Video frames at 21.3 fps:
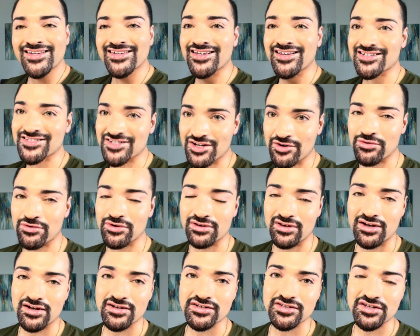Yes, I
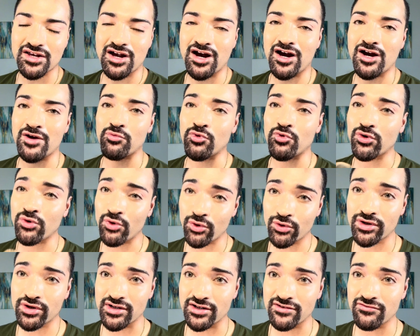realize that I'm
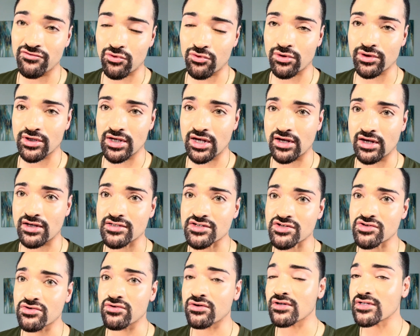recording in 4K,
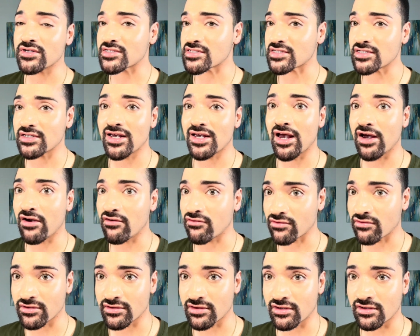so you're going to see
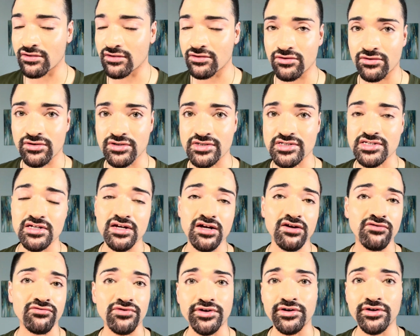everything. You're going to see
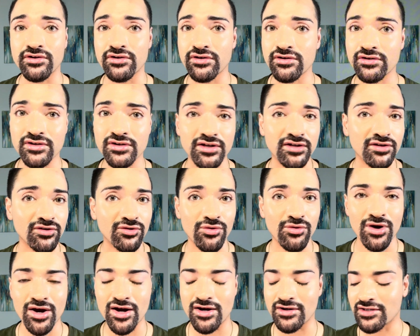every nook and
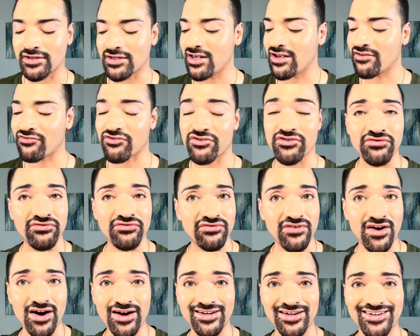cranny, every
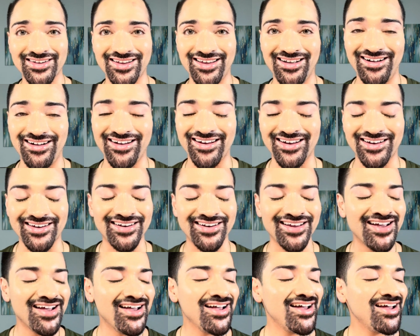fine line,
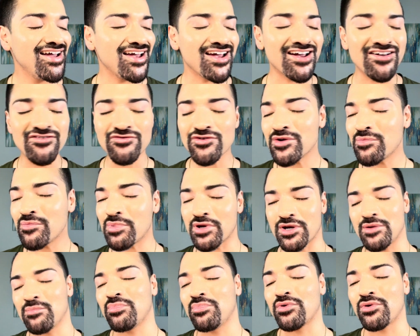every
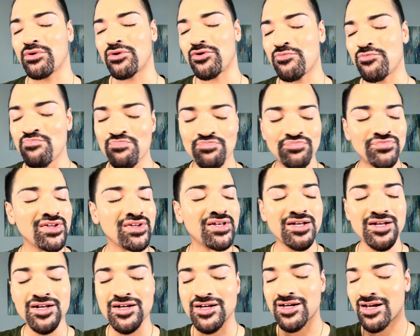pimple.
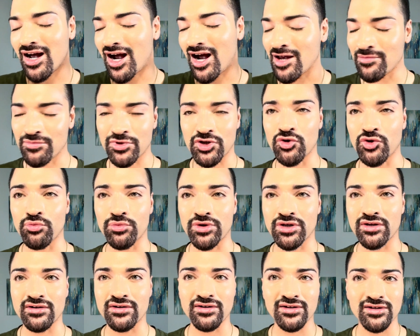I'm
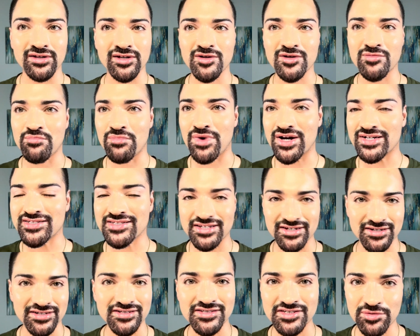human. My
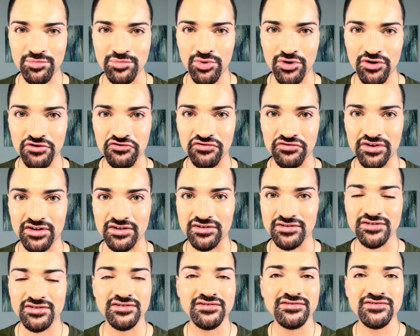skin isn't
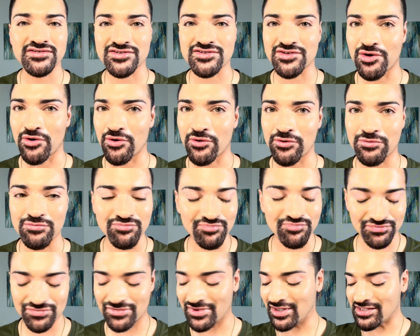perfect, so
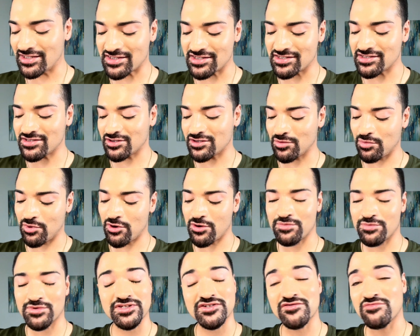this is the
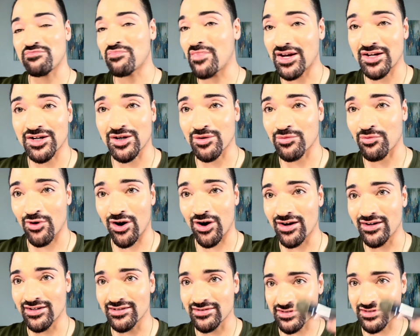purpose of makeup,
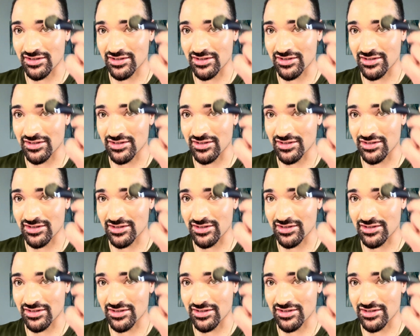right?